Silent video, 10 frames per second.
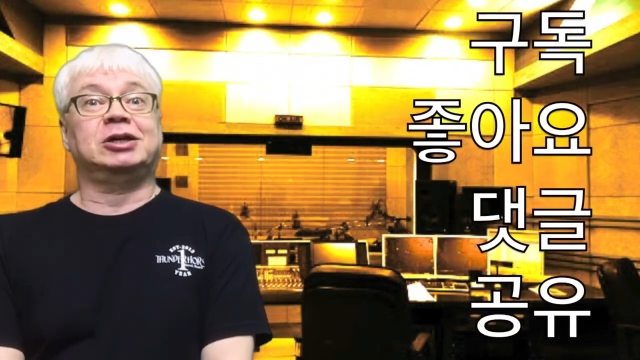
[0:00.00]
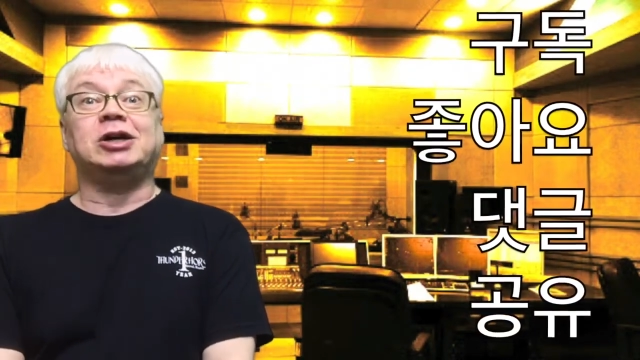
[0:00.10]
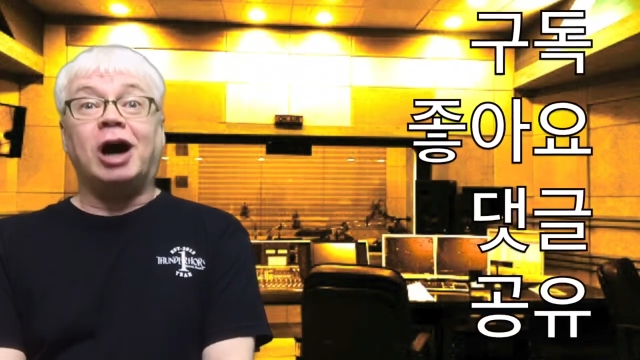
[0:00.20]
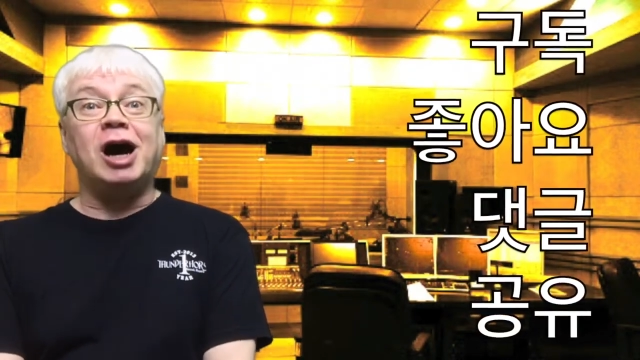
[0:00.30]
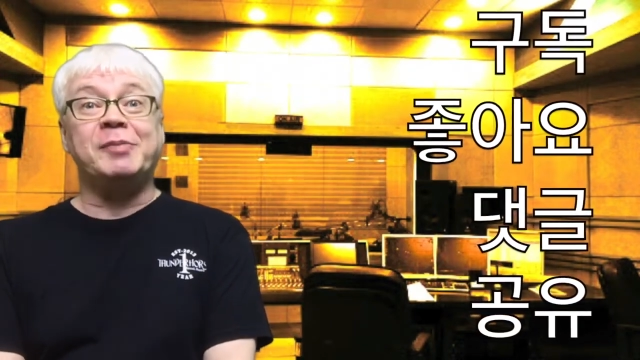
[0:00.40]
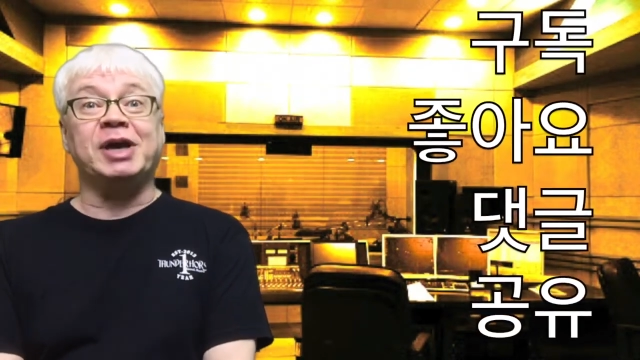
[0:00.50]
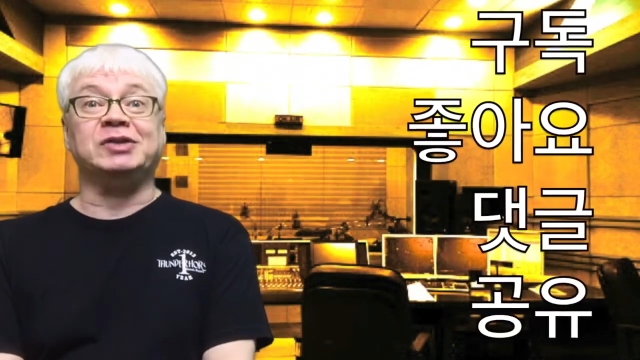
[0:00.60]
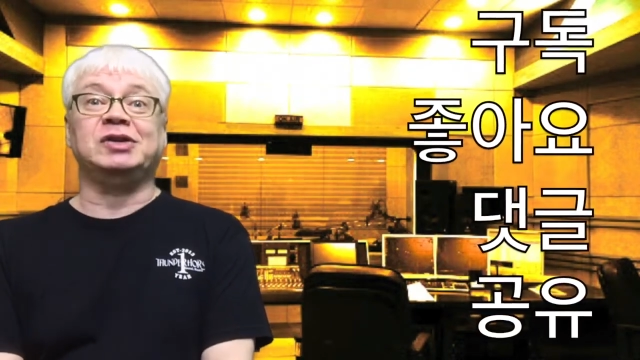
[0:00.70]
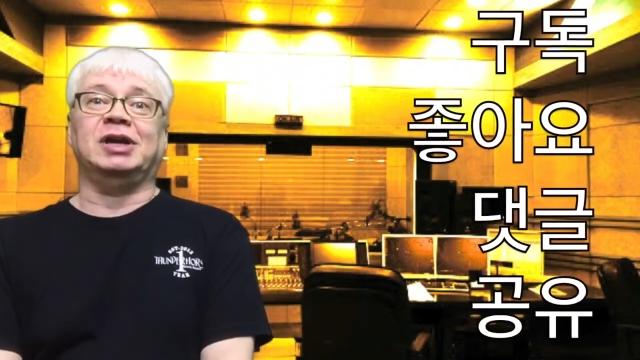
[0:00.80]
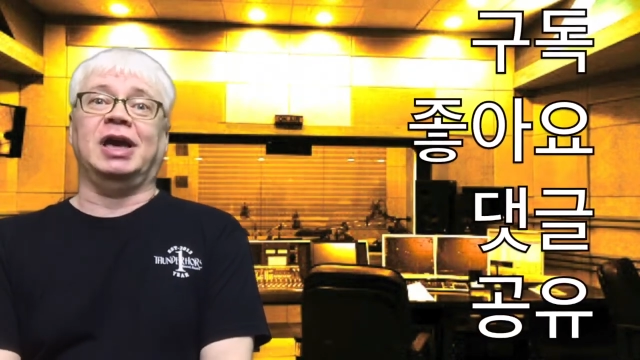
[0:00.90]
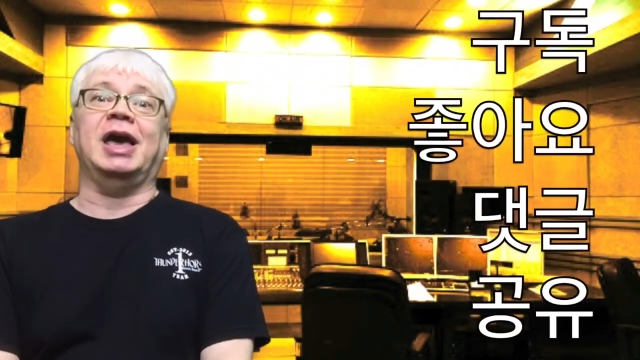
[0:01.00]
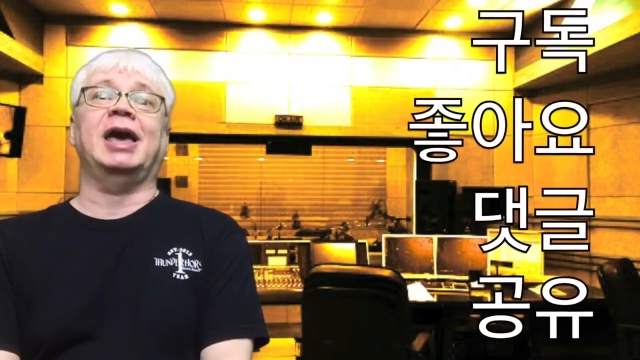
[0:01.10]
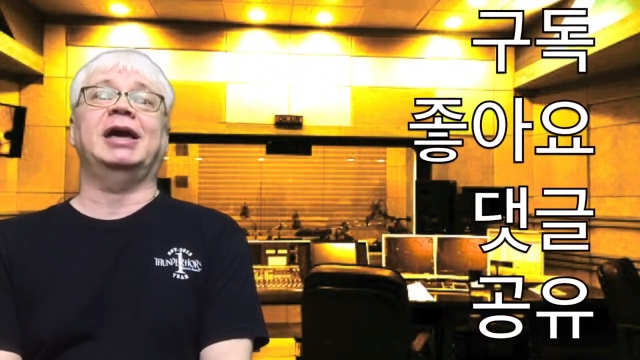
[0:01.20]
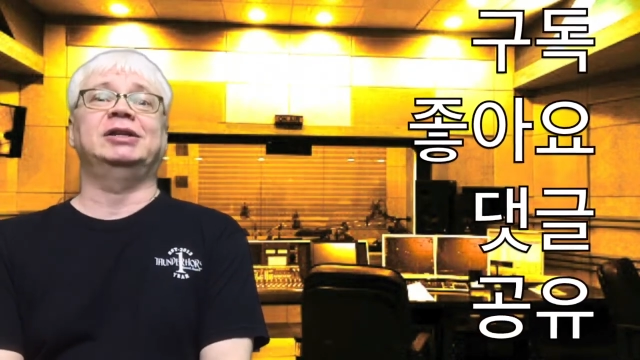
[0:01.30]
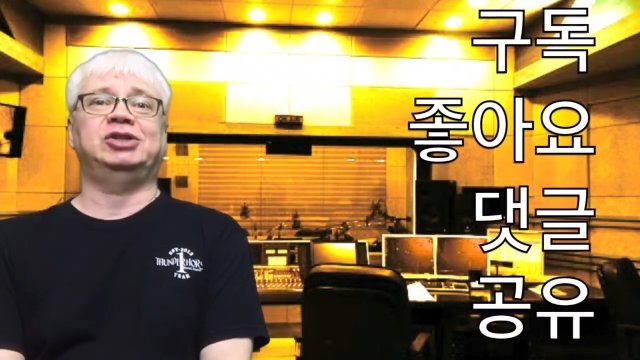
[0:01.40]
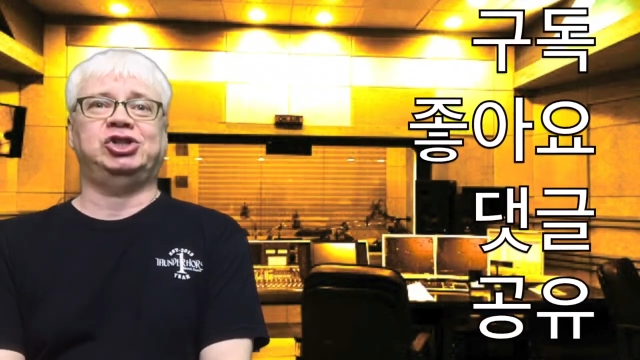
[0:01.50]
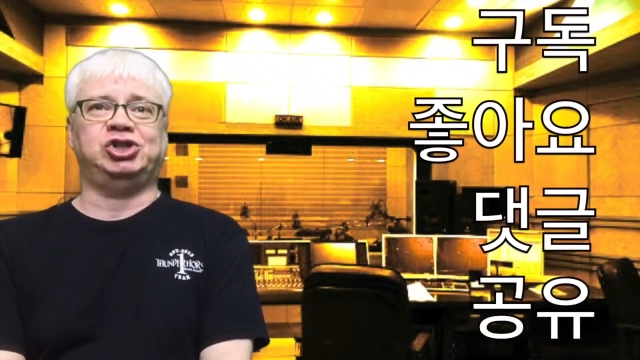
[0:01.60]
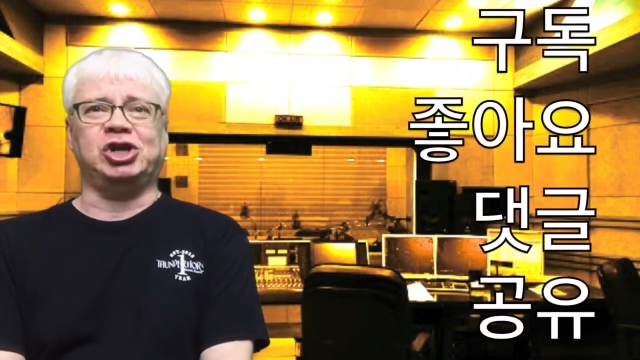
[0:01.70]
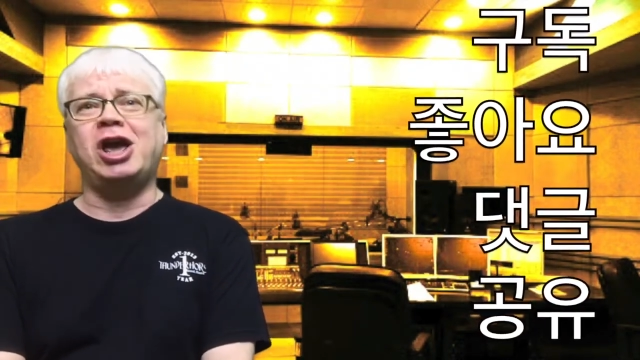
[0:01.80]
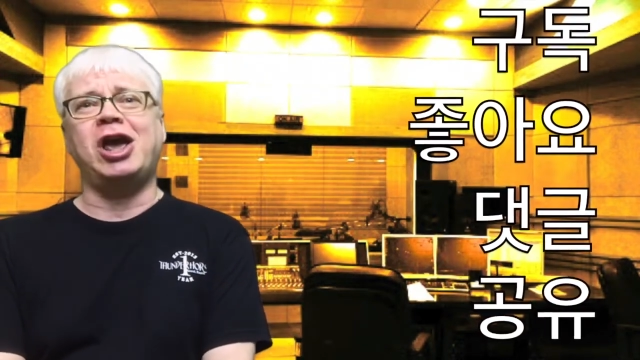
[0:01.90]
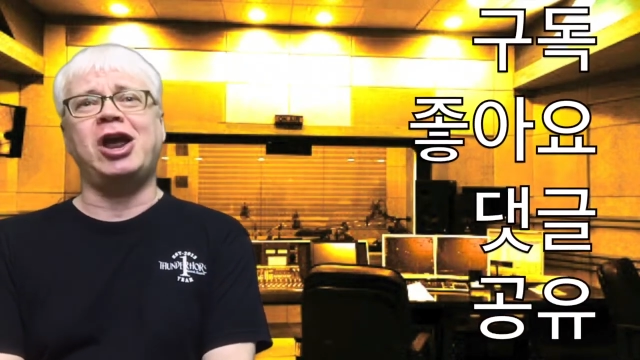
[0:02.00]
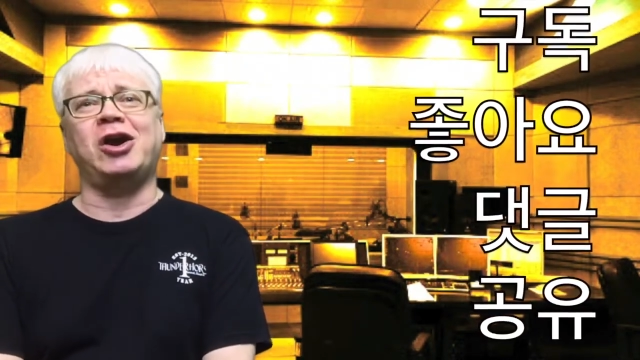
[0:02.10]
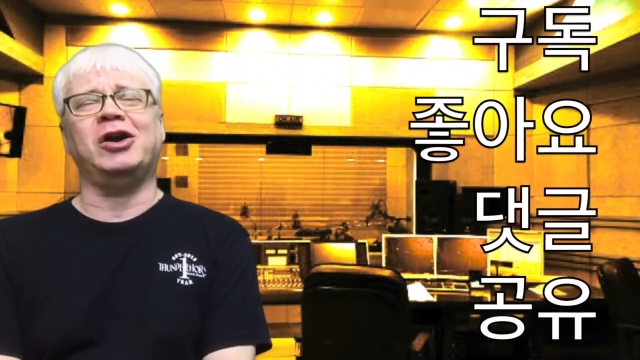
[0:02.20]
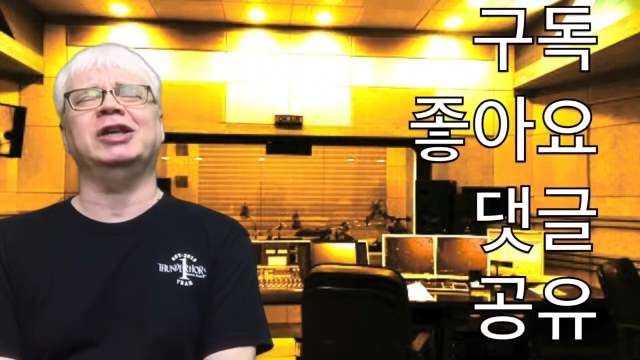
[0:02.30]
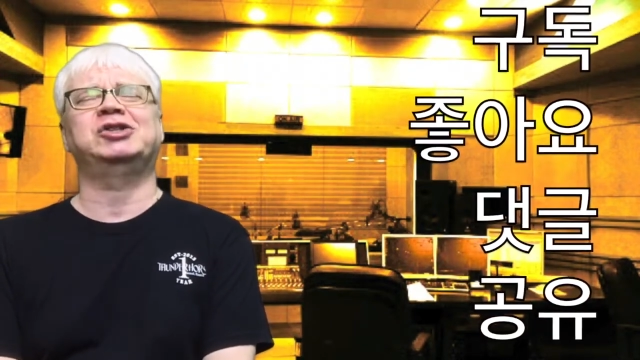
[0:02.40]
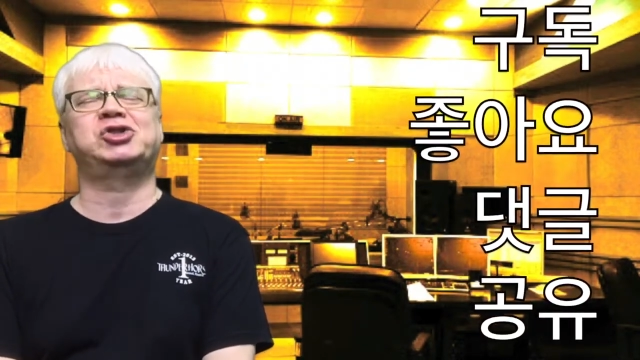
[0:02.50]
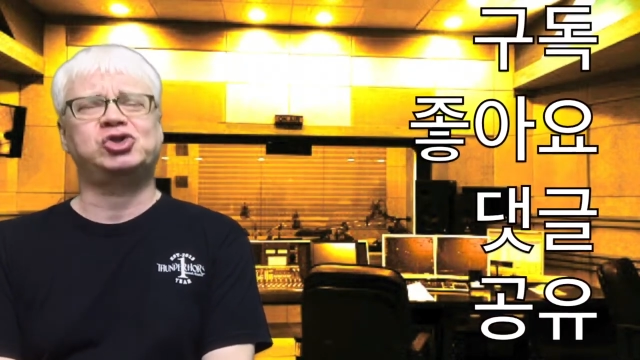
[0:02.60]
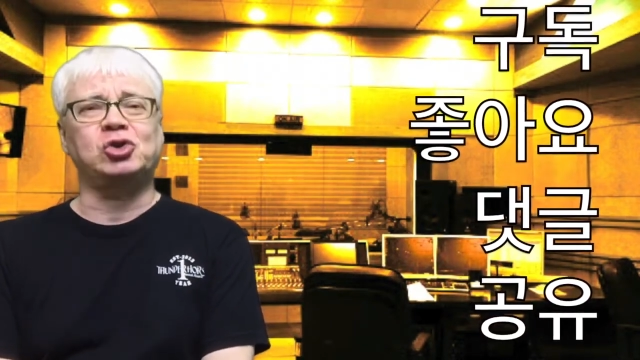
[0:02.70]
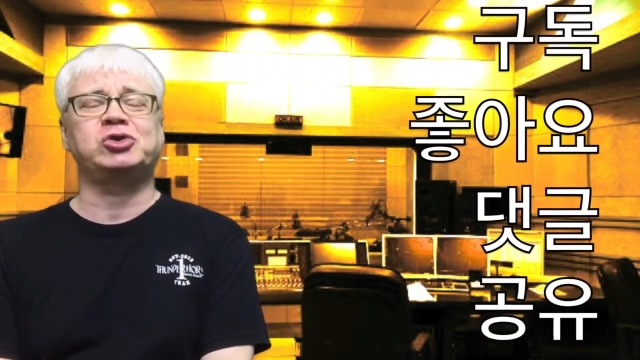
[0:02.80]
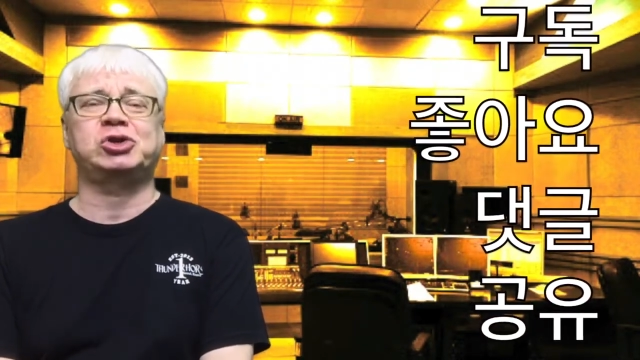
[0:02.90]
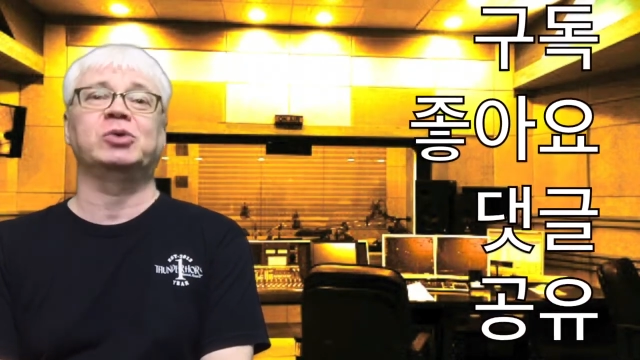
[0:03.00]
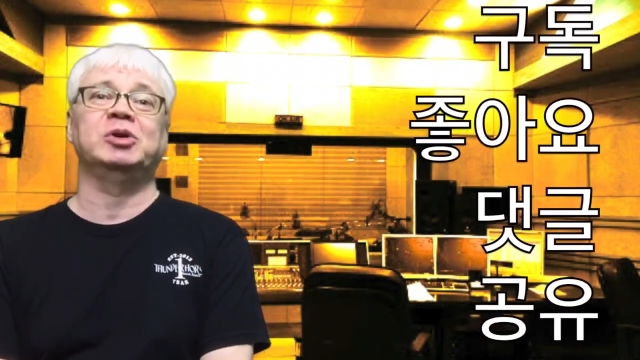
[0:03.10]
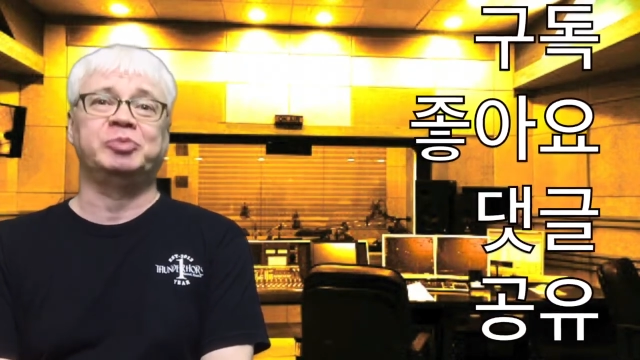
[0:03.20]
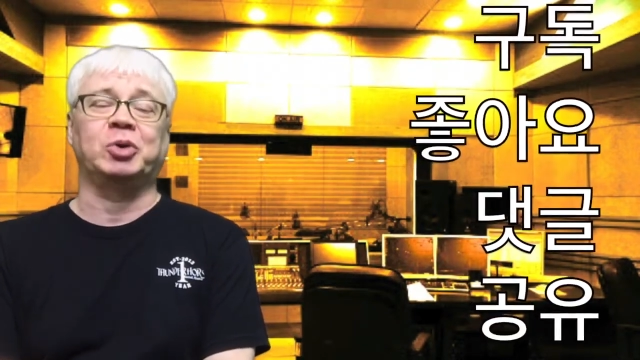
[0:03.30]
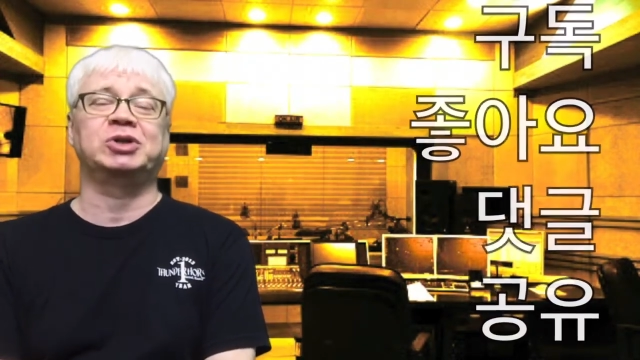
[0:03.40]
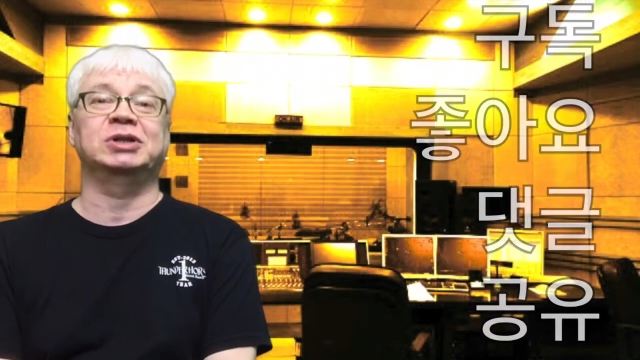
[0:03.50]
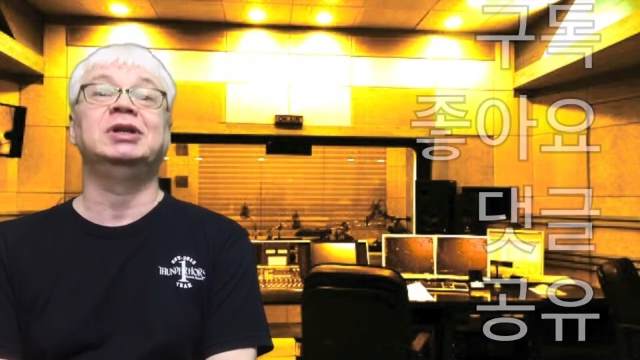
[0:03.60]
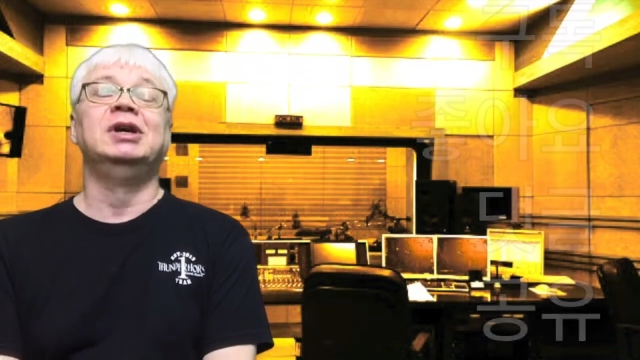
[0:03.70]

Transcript: comment, and share. It's so important.